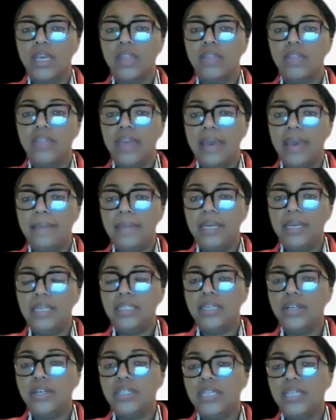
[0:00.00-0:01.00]
That
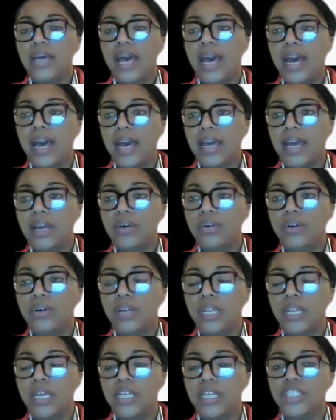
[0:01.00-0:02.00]
means there's a high
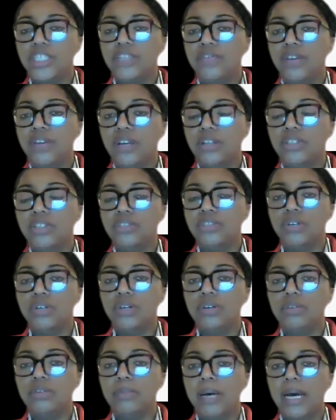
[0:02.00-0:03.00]
correlation, a very strong